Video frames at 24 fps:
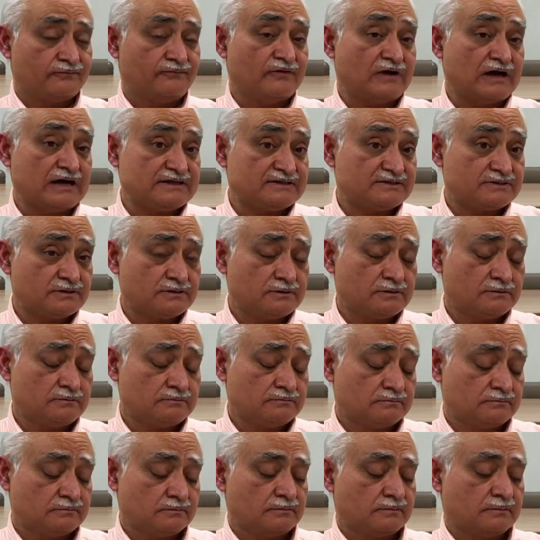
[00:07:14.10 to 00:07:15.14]
Pfizer,
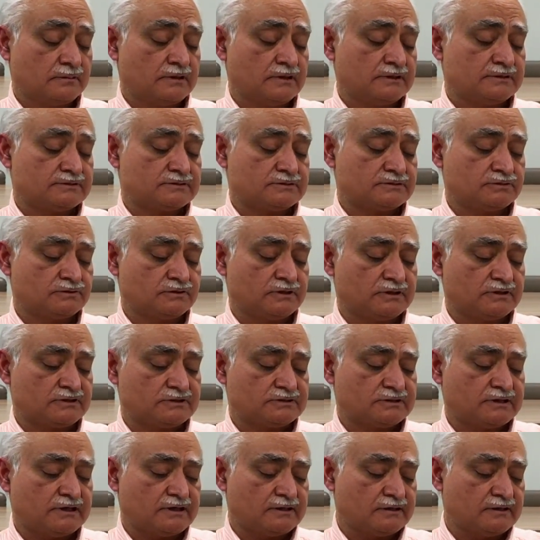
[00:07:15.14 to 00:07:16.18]
you get a
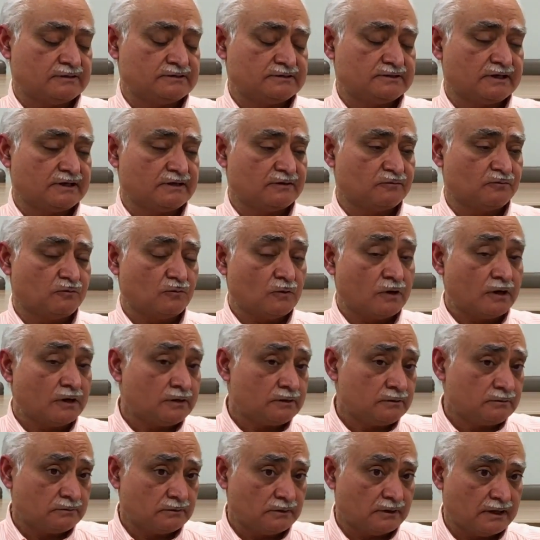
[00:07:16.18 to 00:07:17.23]
shot on day
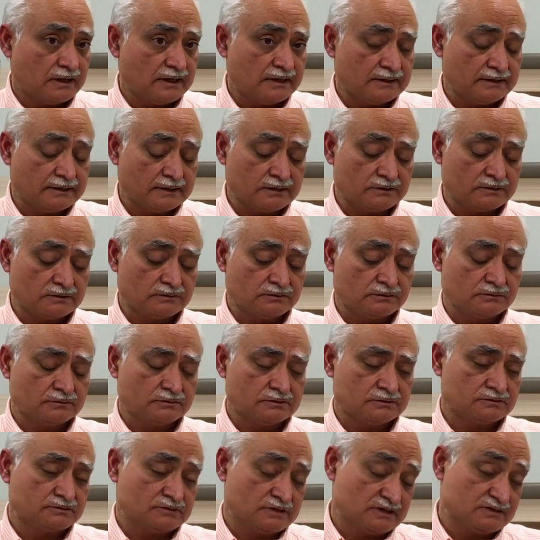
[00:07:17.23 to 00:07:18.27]
1, and then
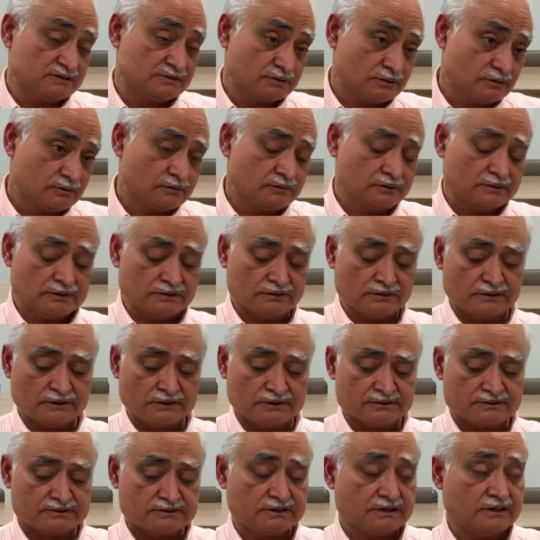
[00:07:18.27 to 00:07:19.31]
day 0, and then you
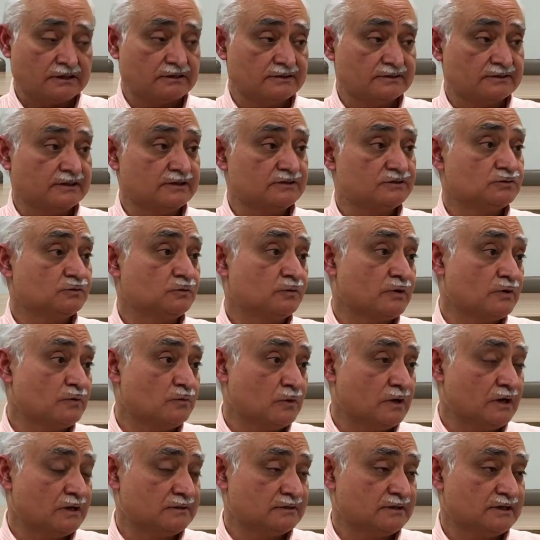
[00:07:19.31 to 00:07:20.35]
get a shot on day
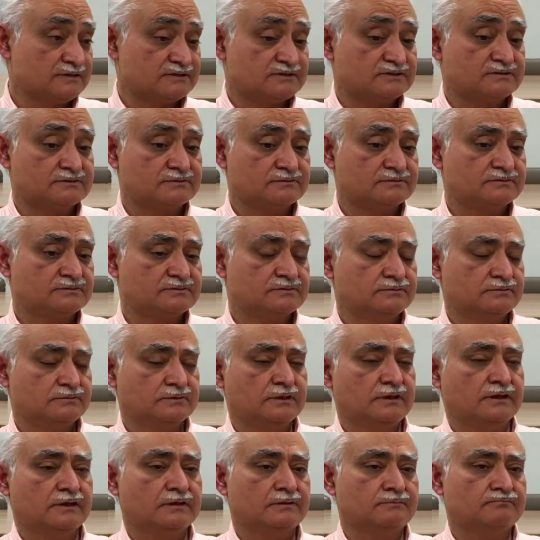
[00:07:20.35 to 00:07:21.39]
21. That's
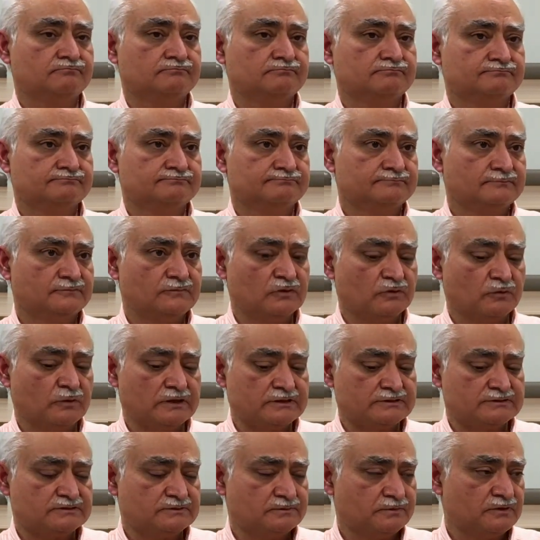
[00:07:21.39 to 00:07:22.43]
the way
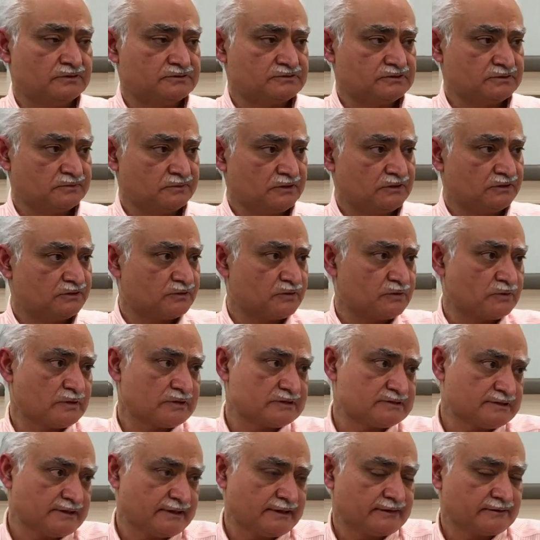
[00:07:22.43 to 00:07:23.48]
it's supposed to be, 3
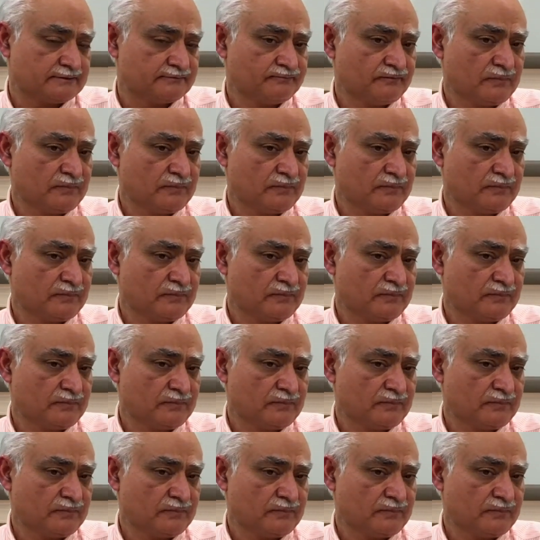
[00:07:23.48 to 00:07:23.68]
weeks later.